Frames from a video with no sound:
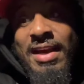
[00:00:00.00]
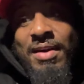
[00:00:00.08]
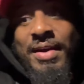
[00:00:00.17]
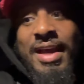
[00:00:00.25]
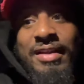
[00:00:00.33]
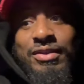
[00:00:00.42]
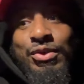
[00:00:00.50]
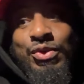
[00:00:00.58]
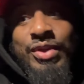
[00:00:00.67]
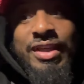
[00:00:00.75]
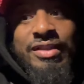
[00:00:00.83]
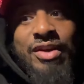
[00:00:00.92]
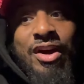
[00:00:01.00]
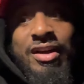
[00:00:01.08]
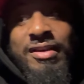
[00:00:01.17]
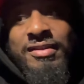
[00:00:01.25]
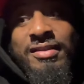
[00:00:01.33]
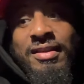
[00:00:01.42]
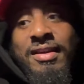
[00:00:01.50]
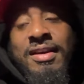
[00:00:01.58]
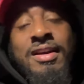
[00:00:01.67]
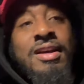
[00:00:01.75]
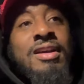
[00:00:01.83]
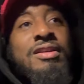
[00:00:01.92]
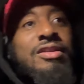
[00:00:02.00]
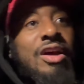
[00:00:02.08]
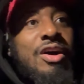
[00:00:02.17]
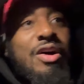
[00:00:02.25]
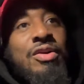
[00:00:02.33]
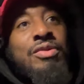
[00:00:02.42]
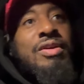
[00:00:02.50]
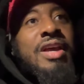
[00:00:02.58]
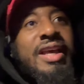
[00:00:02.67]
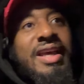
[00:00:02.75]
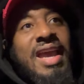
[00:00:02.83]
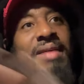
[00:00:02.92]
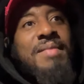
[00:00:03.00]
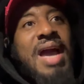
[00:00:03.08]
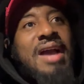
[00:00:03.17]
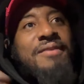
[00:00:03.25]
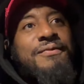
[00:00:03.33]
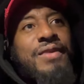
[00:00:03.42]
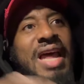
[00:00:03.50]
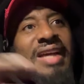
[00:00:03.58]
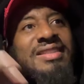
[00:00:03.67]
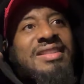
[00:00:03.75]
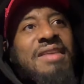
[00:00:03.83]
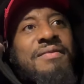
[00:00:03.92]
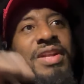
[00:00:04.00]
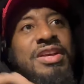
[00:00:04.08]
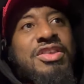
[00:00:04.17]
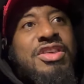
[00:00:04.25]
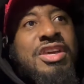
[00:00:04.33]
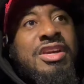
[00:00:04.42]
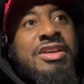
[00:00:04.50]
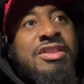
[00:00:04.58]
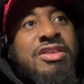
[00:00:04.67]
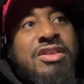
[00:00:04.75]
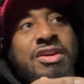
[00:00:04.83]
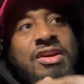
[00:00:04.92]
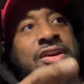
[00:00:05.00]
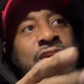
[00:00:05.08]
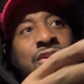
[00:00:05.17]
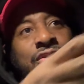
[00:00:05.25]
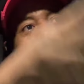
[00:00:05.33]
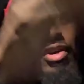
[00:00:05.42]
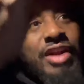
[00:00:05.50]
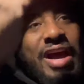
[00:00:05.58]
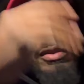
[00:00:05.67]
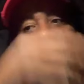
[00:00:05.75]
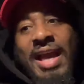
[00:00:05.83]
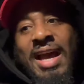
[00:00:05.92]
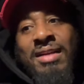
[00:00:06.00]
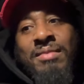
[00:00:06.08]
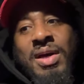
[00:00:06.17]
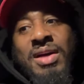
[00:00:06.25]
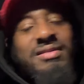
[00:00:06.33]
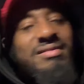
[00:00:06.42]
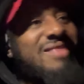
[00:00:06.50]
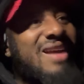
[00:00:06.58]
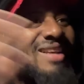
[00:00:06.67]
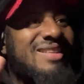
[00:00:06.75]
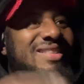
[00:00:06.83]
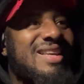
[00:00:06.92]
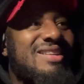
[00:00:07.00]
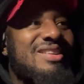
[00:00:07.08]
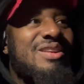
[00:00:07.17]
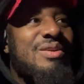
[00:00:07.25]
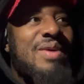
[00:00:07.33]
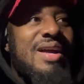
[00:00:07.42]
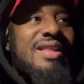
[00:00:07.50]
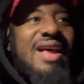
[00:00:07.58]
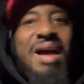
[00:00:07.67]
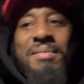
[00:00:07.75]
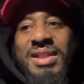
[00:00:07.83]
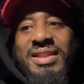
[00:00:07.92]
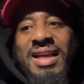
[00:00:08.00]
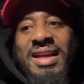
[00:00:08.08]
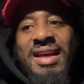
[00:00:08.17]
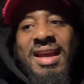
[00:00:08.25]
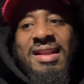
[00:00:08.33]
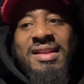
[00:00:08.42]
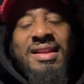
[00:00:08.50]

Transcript: out here to do these orders. So it came back for like seven and change to go down to Elmont. I said, you know what, I'ma take it.